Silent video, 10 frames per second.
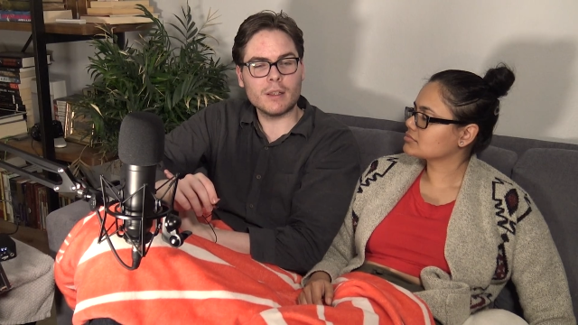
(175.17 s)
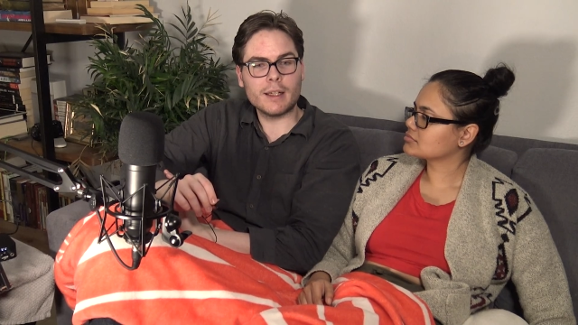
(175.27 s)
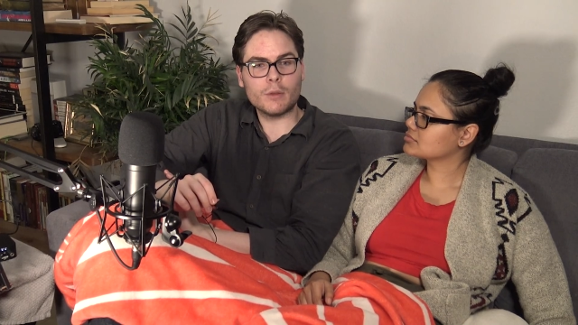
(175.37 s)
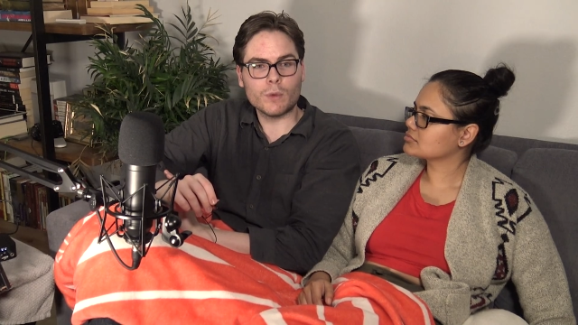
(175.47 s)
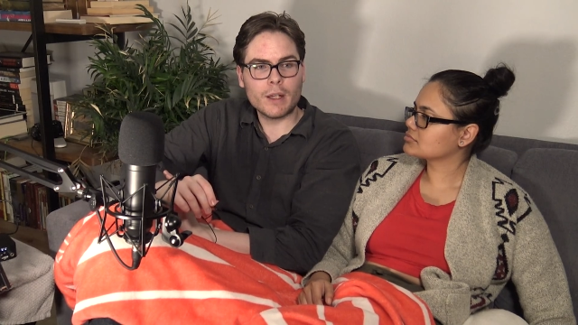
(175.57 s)
Speaker 1: Like
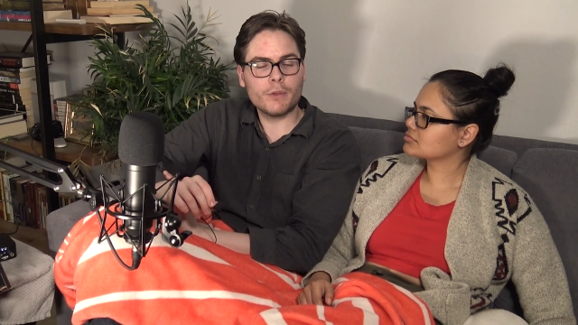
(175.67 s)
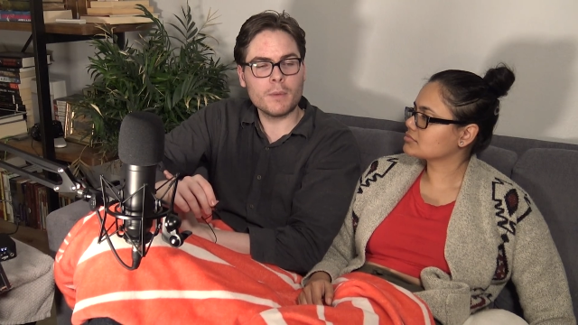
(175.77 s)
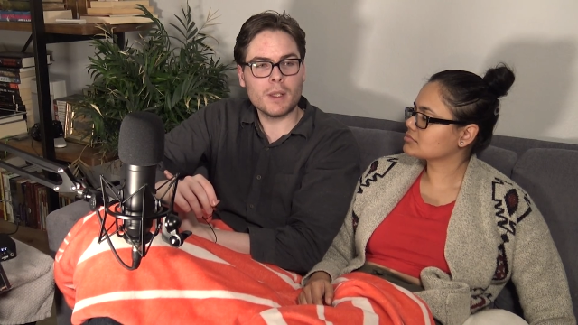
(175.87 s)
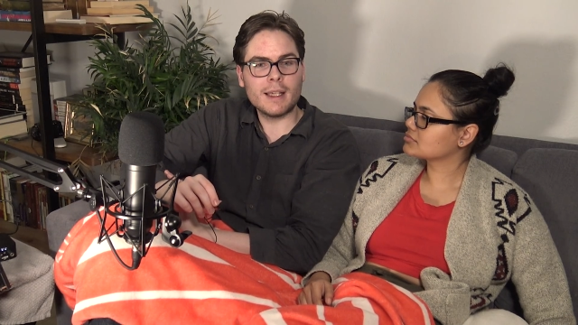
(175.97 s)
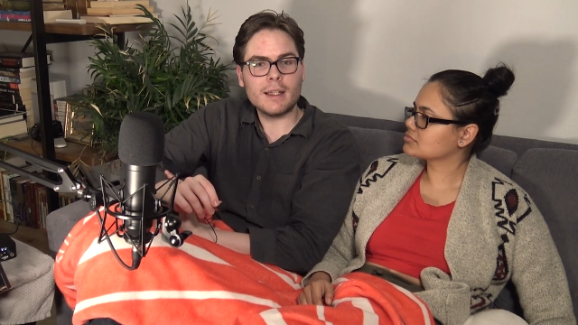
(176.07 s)
right from the
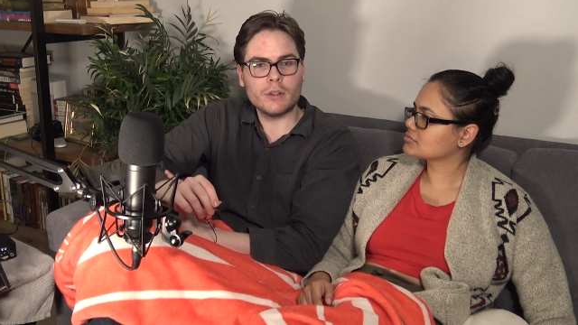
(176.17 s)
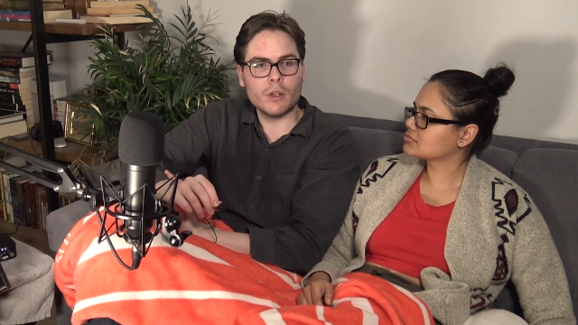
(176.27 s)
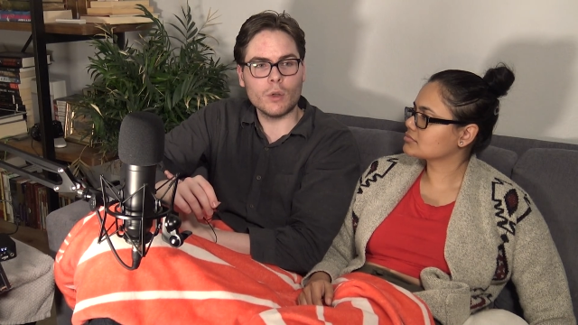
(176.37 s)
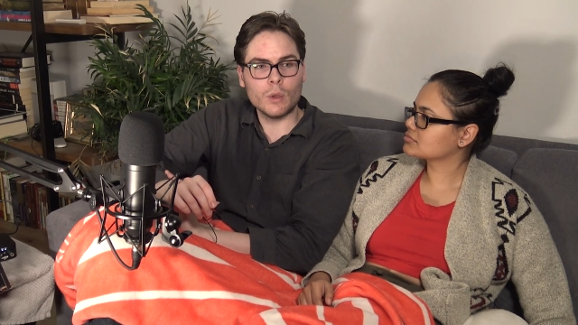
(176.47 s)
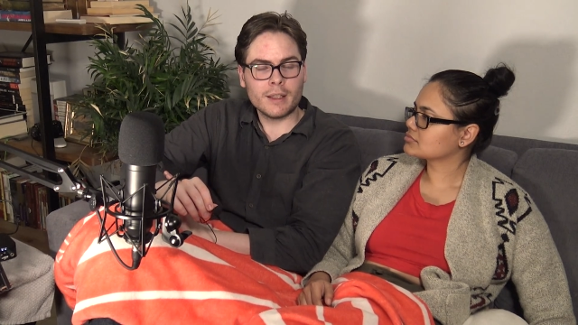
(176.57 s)
get-go,
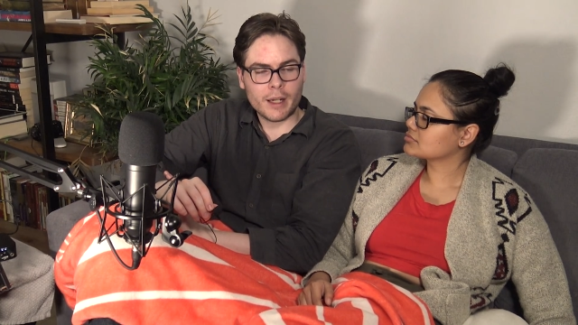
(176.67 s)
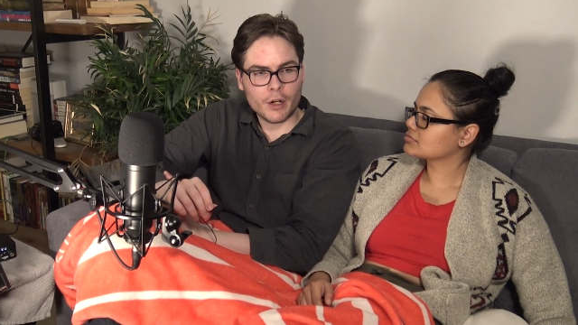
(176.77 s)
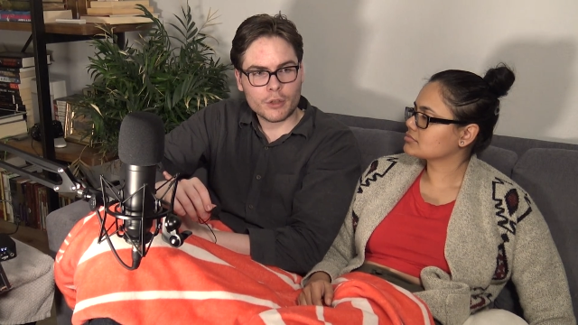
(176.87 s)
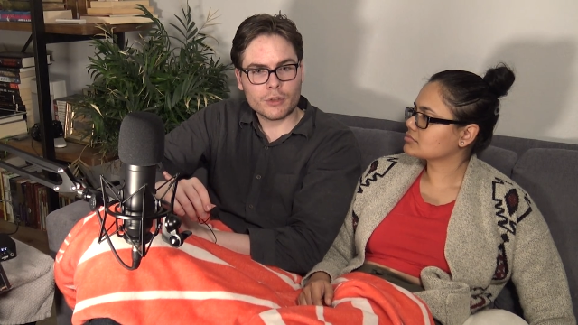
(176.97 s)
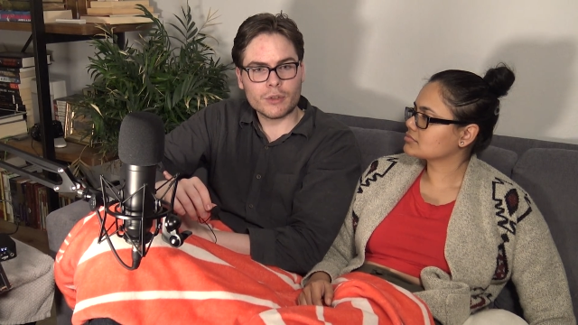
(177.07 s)
the
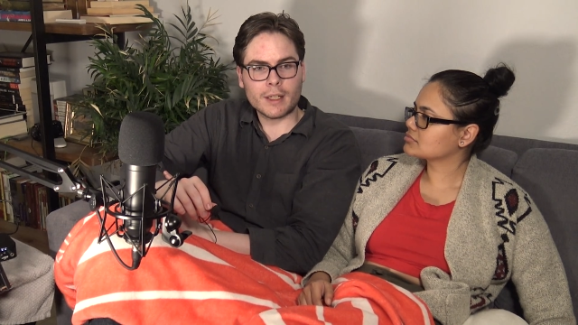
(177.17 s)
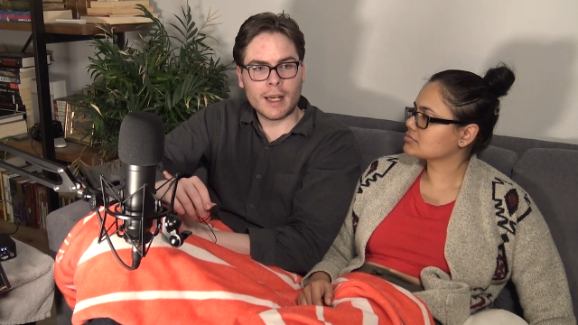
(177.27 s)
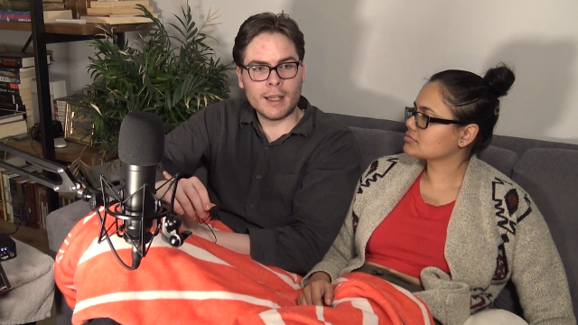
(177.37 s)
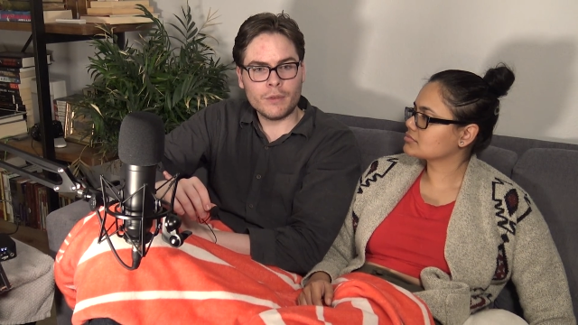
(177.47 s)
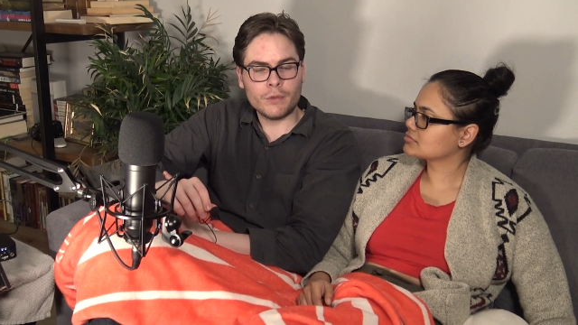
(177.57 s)
characters are kind
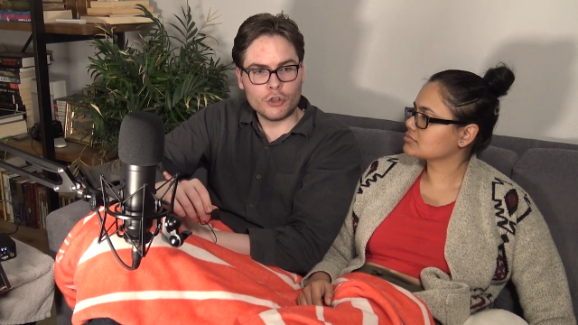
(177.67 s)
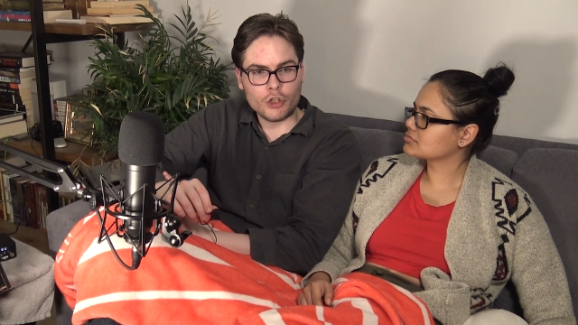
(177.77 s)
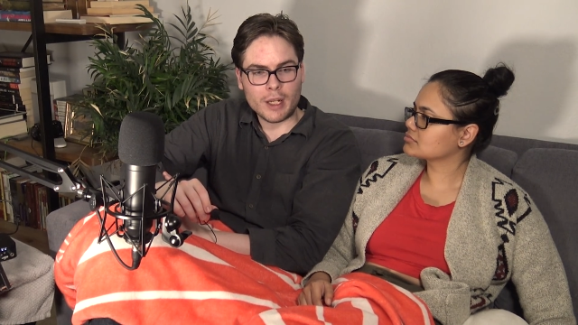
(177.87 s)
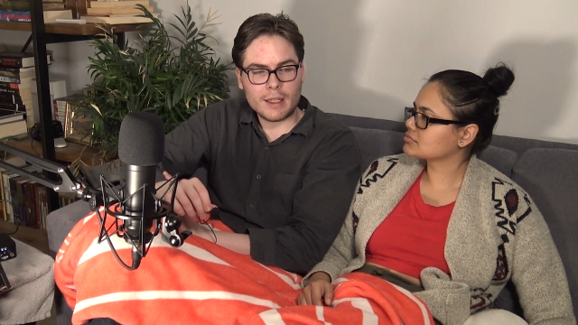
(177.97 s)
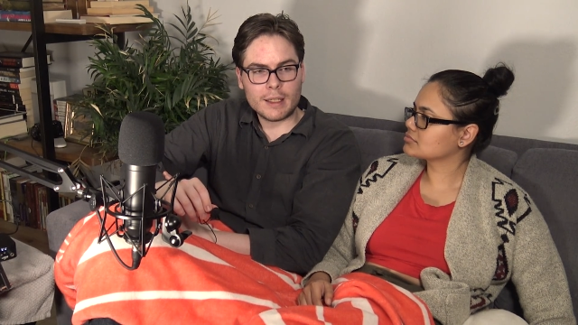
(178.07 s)
of
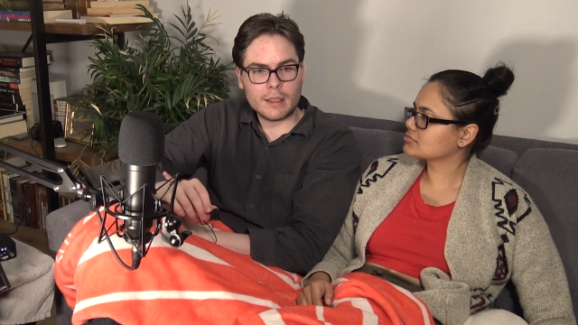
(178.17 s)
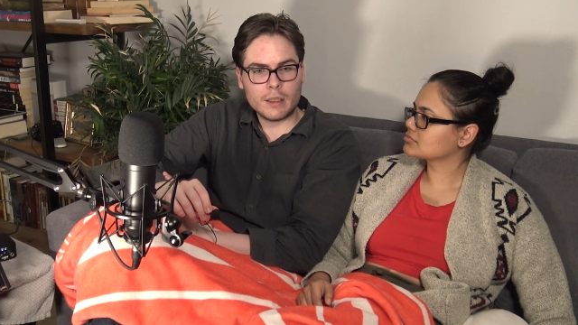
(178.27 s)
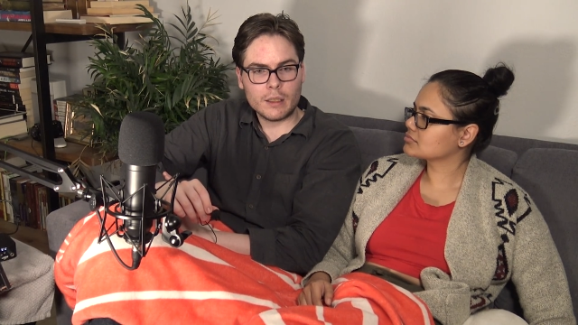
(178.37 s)
jaded,